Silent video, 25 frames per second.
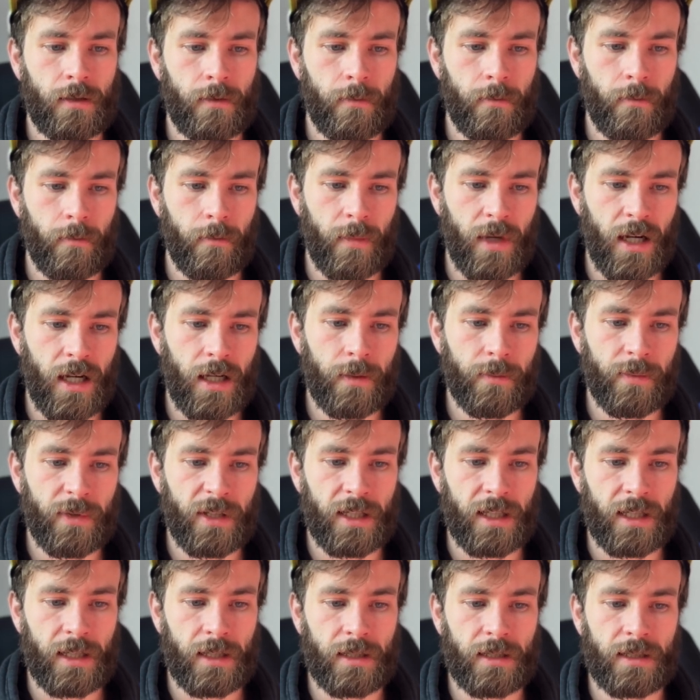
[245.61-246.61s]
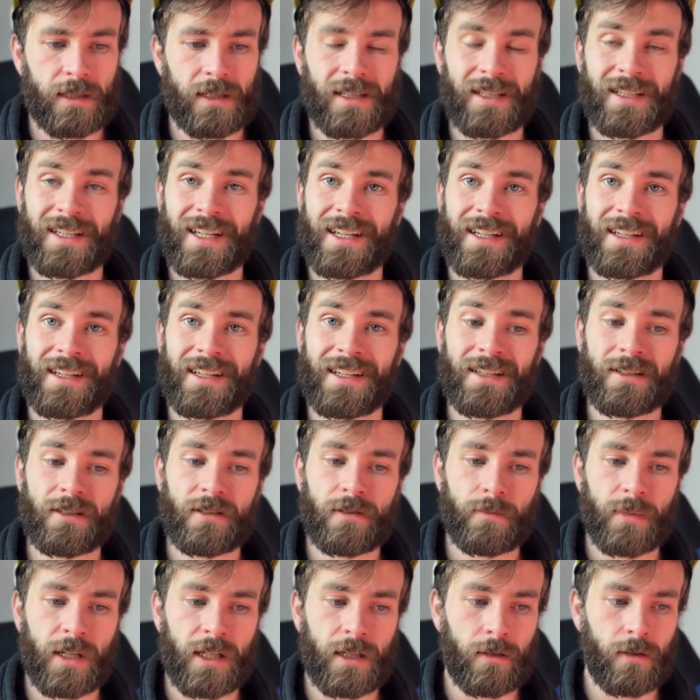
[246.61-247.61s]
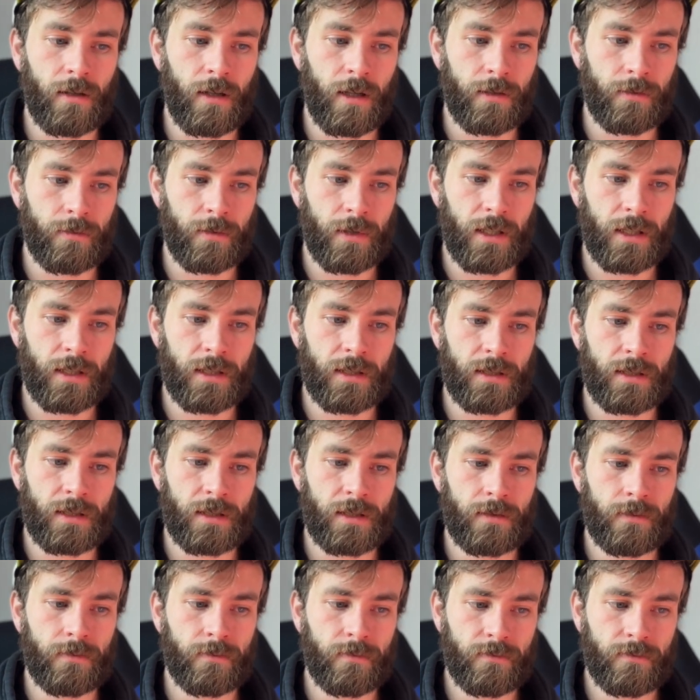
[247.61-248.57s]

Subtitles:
my plan is to take each of my long runs